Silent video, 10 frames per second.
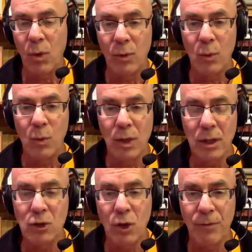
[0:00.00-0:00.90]
What
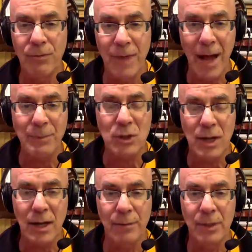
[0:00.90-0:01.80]
really drove
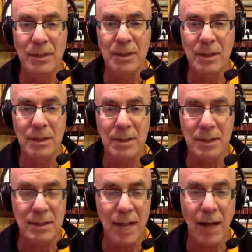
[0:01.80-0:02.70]
Napster out of business
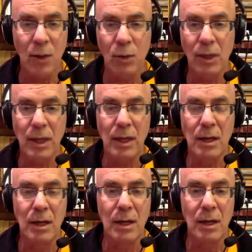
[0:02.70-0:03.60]
is not
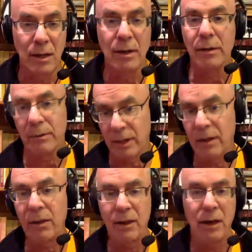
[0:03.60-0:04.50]
only
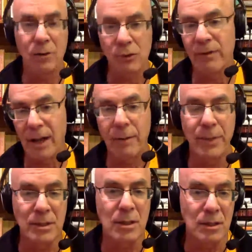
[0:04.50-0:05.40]
legally got driven out
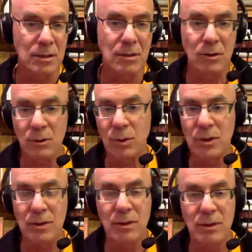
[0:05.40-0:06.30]
of business because it
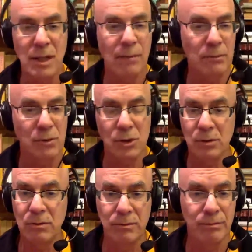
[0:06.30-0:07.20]
was deemed
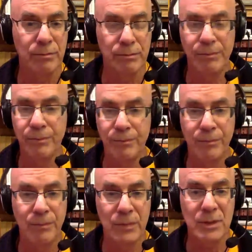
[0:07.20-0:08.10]

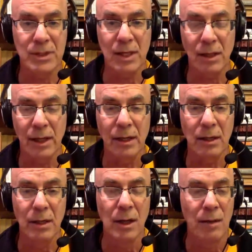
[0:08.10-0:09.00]
stealing,
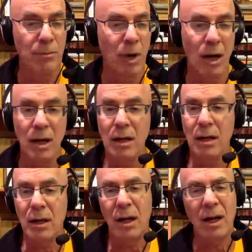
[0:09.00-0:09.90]
but
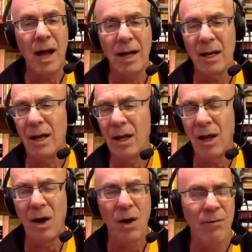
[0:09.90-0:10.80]
it got
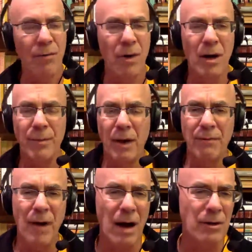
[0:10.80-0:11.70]
overrun by
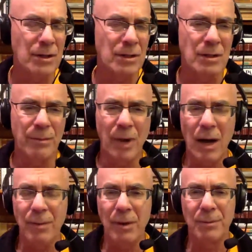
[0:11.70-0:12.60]
viruses and
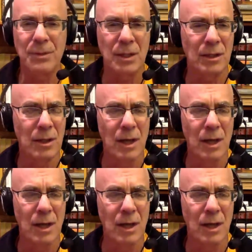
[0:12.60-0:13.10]
pop-ups,